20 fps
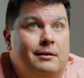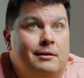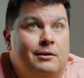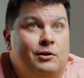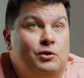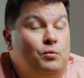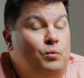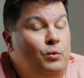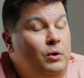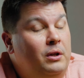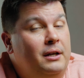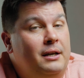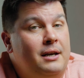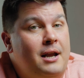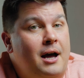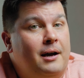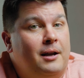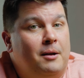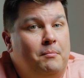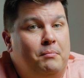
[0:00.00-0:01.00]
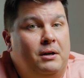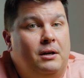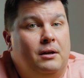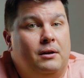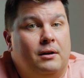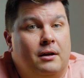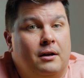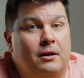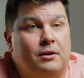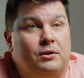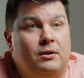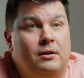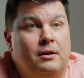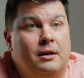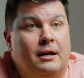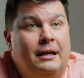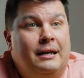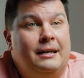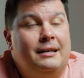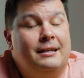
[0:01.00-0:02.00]
there's really not going to be an
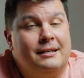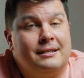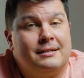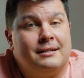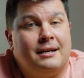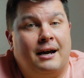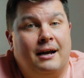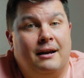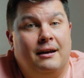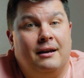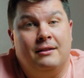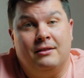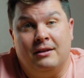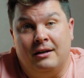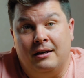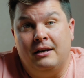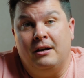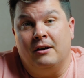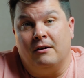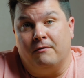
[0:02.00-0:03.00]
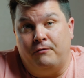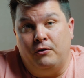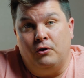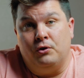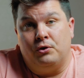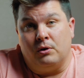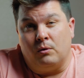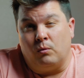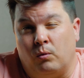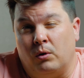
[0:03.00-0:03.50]
end in sight in the near future.